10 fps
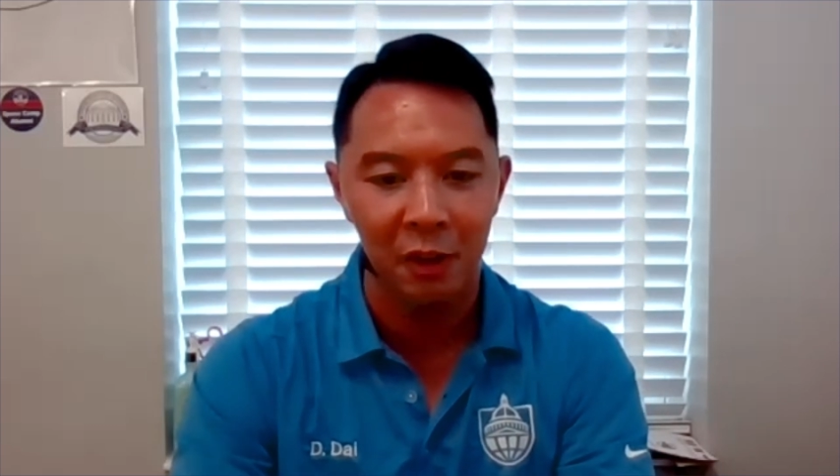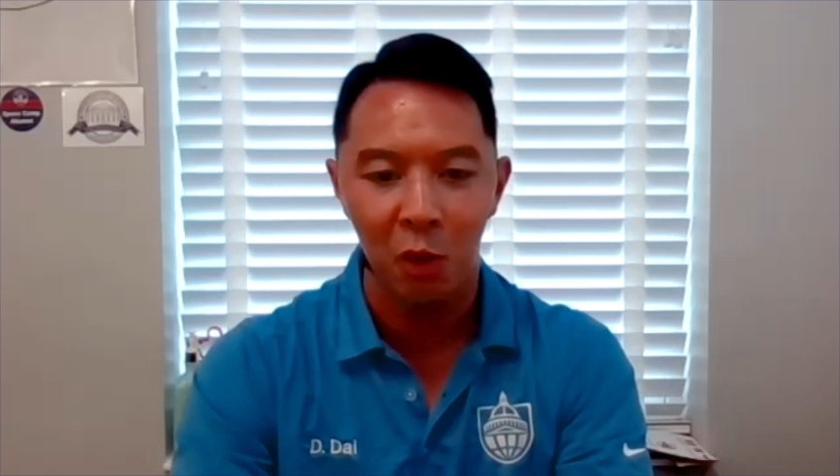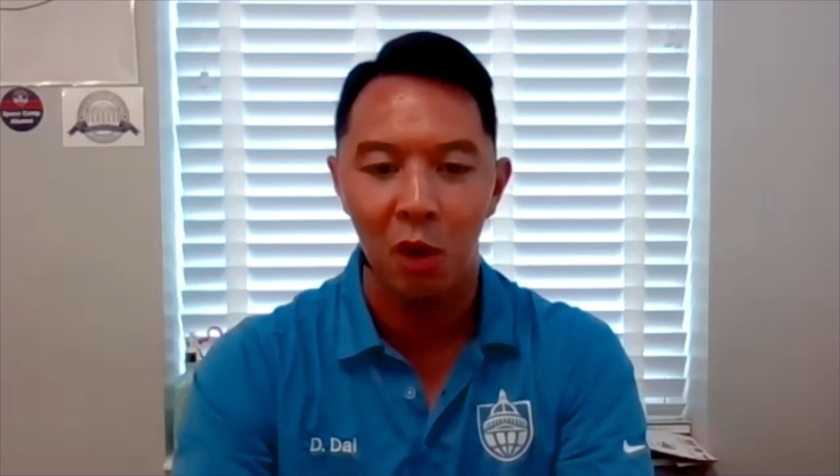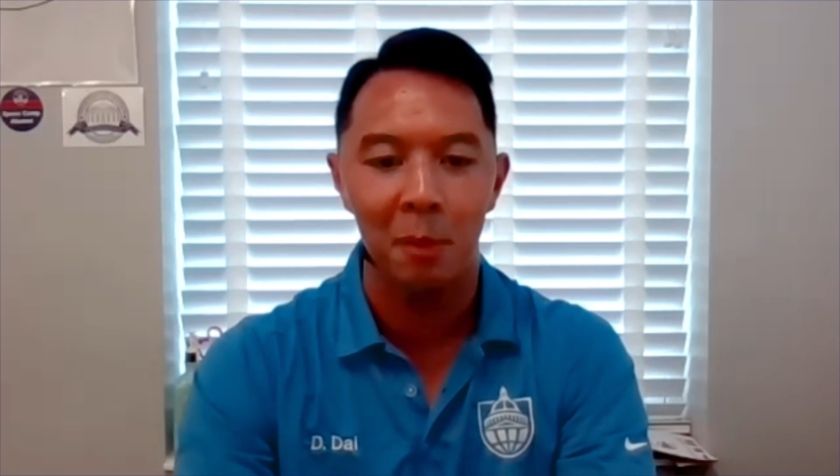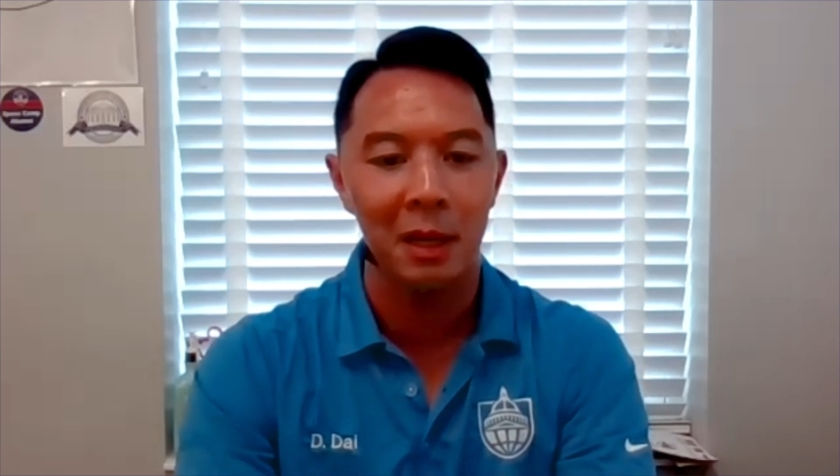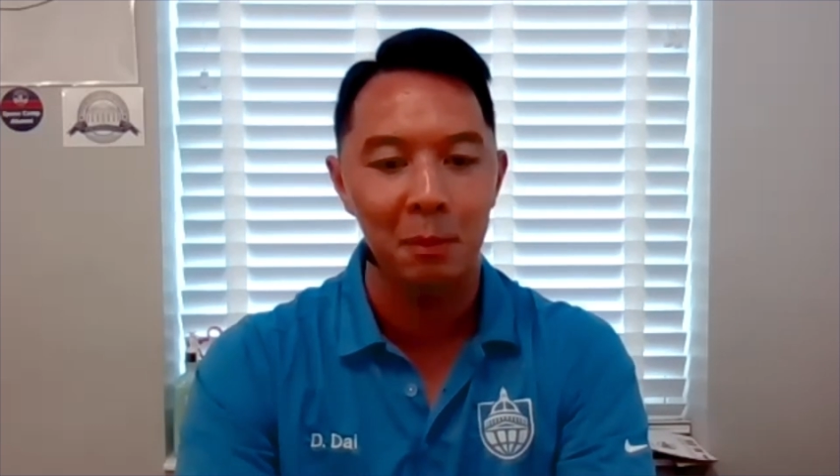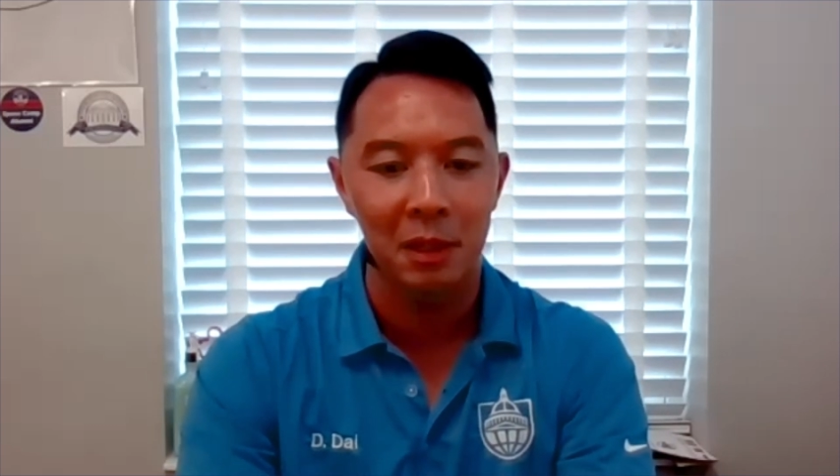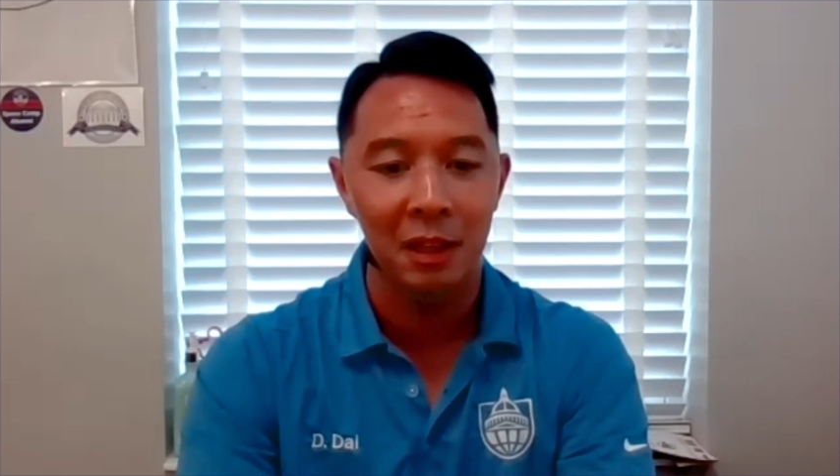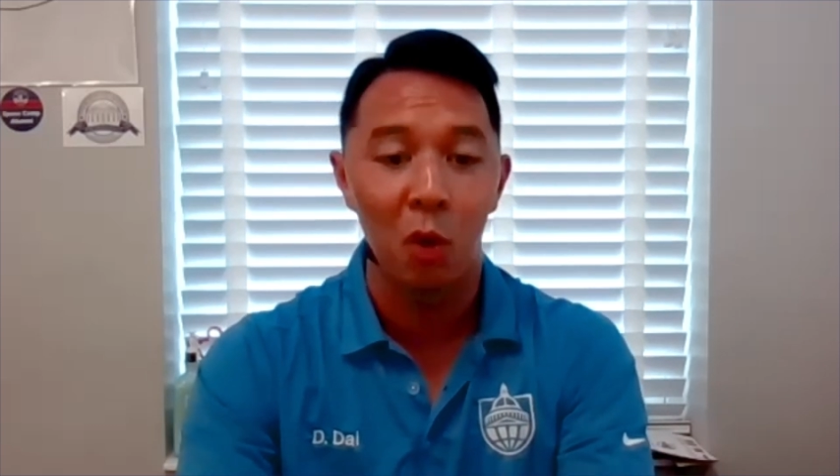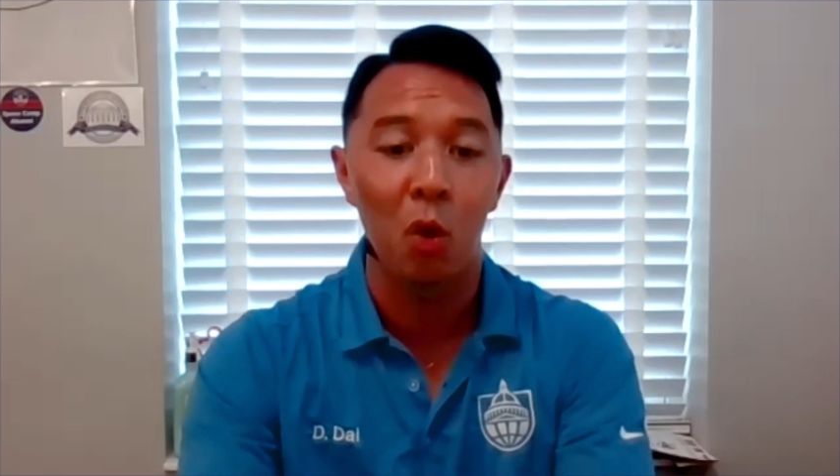or a banh
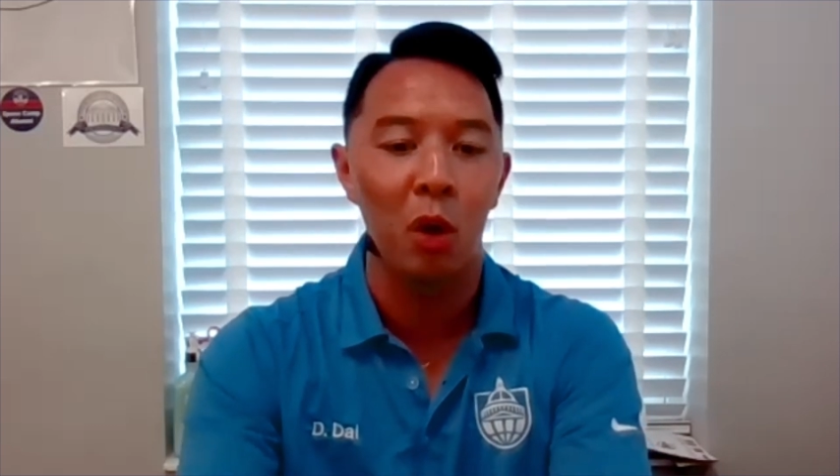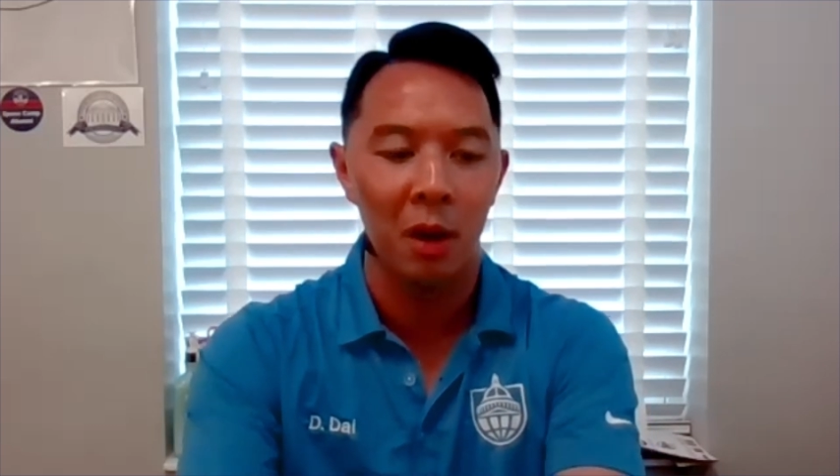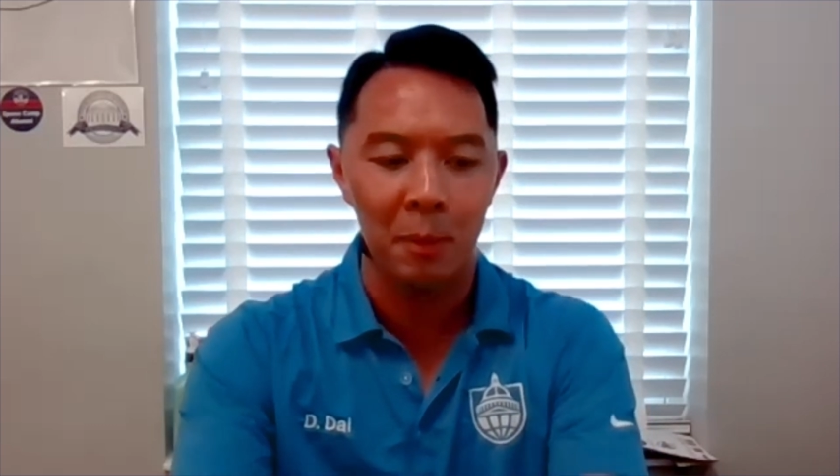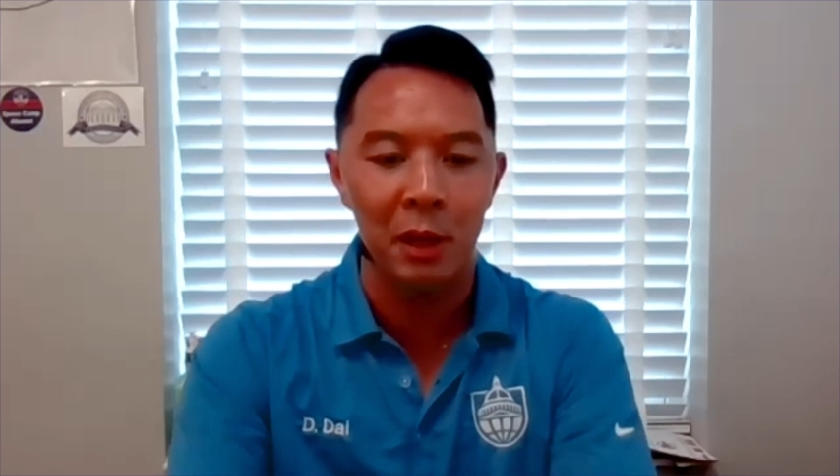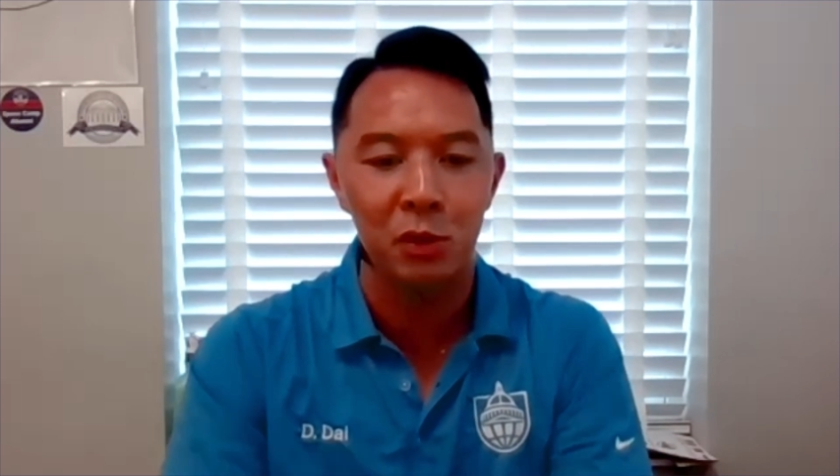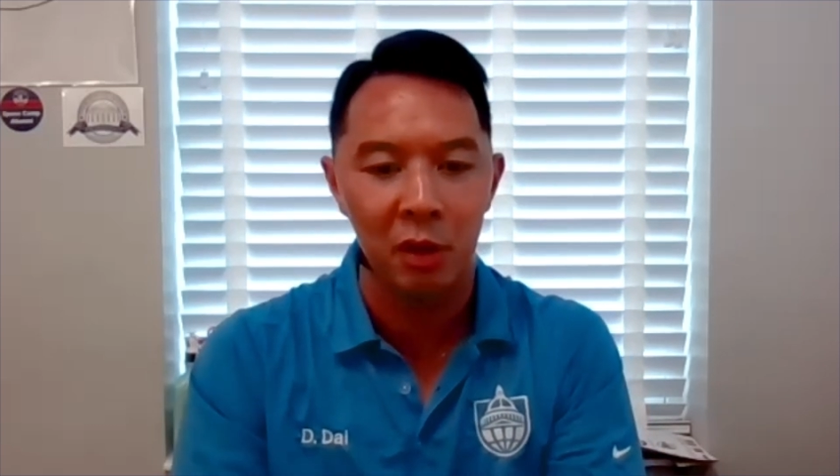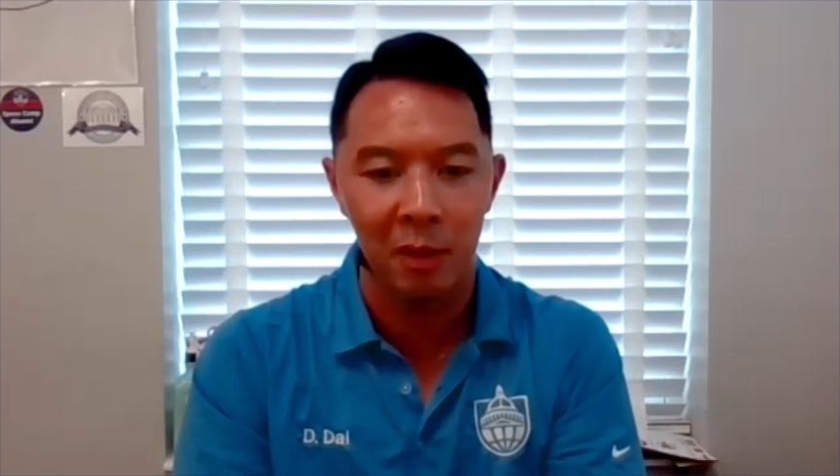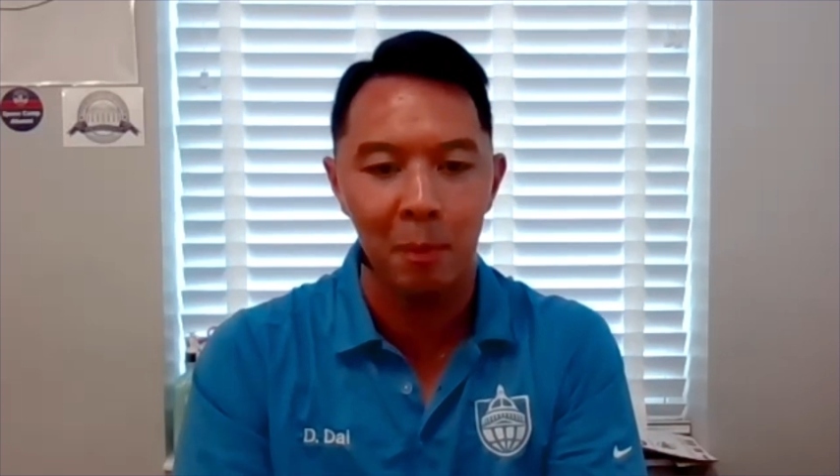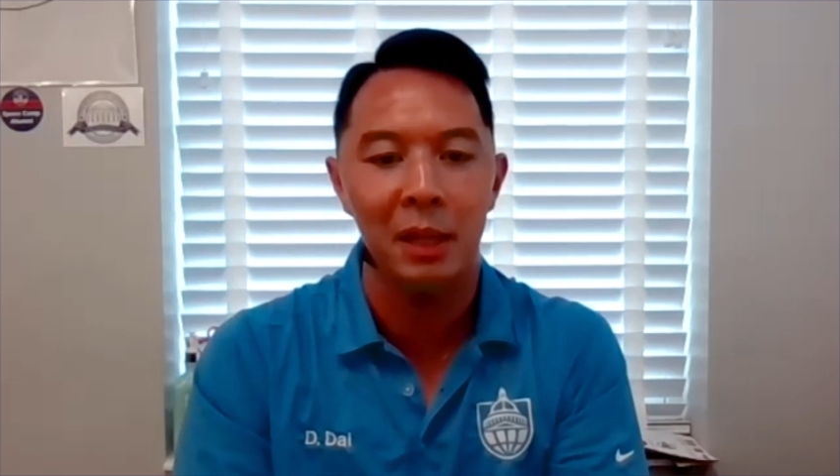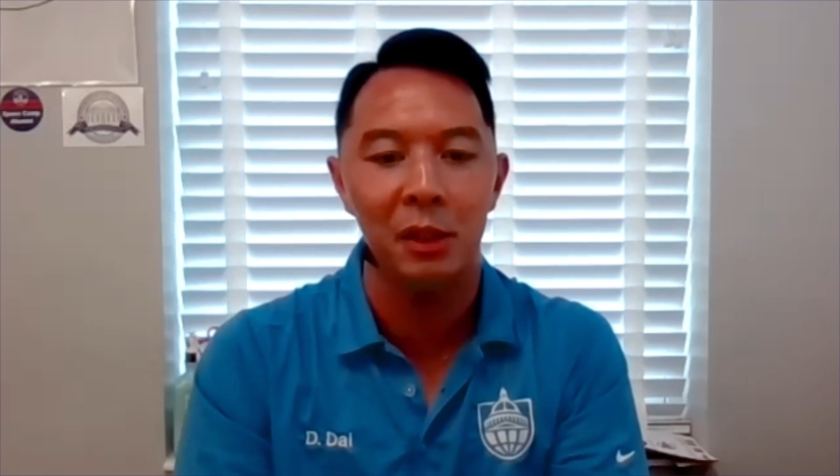mi or a picture of the
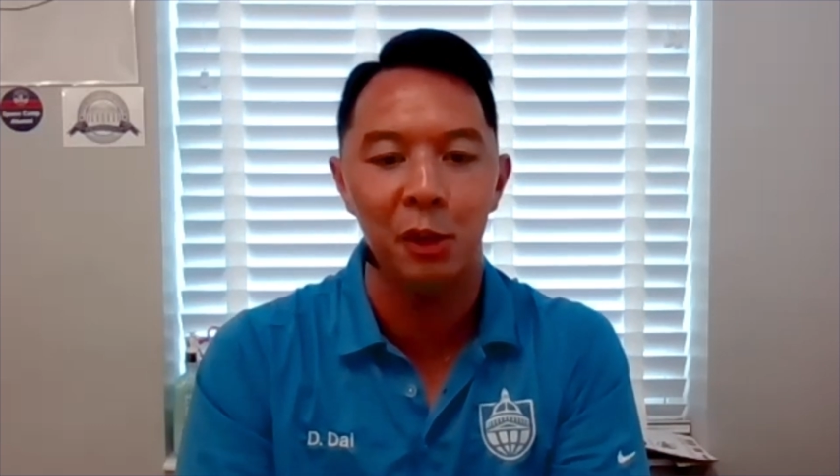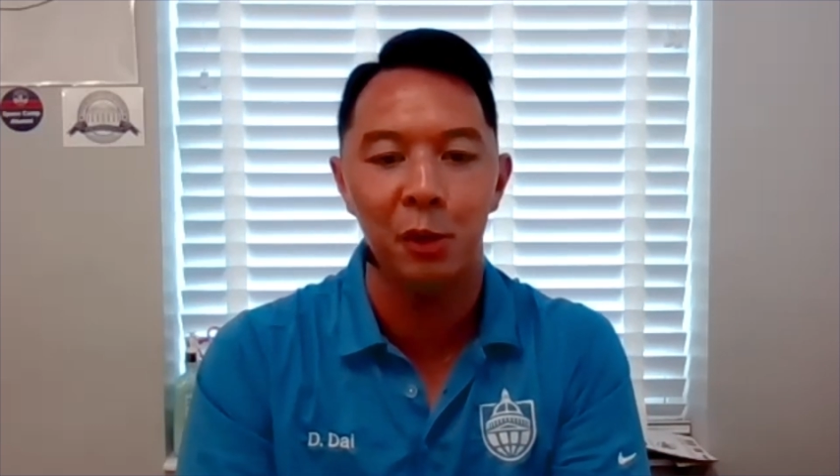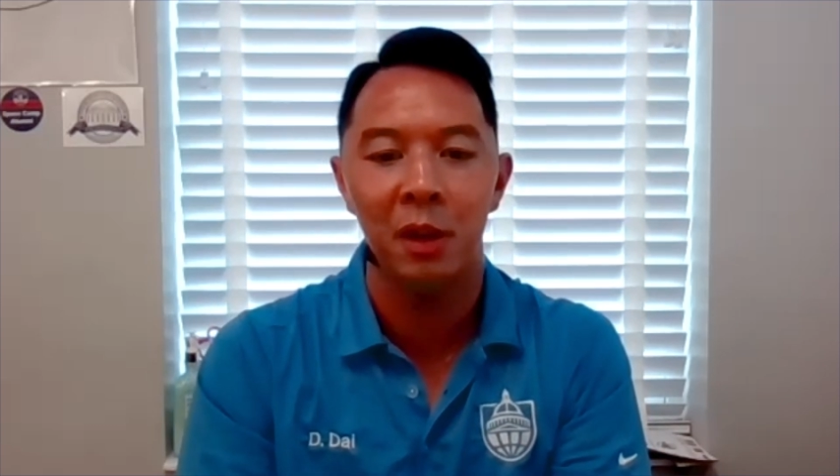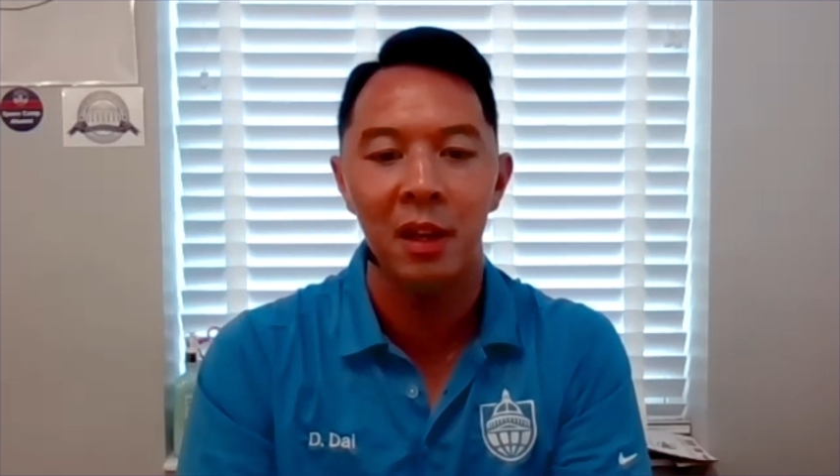menu